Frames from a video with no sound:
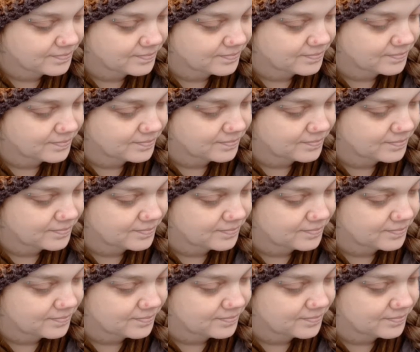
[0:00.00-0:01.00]

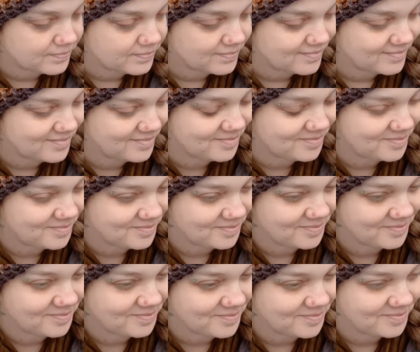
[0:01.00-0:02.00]
Nothing is said.